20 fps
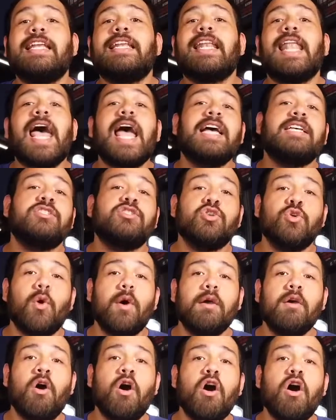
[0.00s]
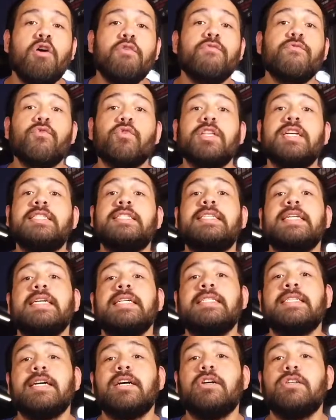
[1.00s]
last toy haul for the
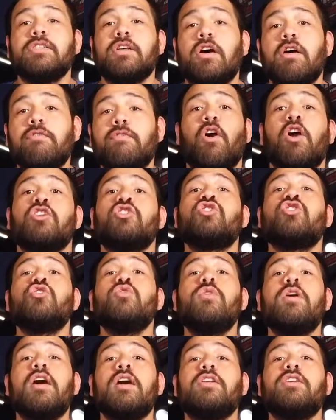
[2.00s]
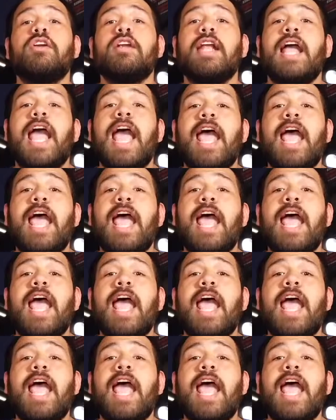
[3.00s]
details of our 200